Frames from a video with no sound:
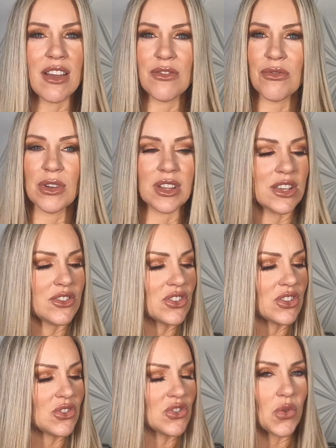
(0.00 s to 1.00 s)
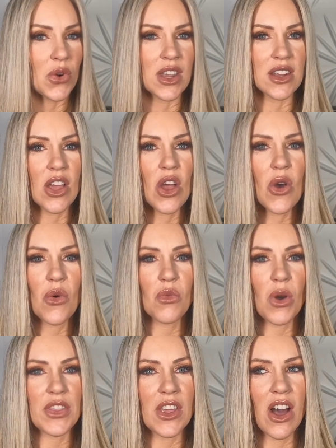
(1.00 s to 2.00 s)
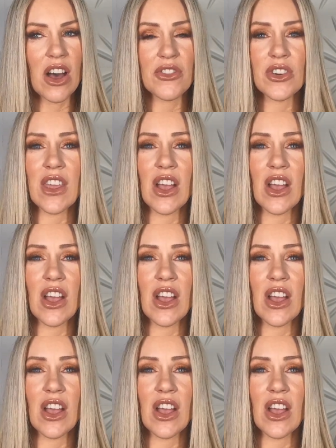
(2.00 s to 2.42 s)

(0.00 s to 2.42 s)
I've really just enjoyed what they offer.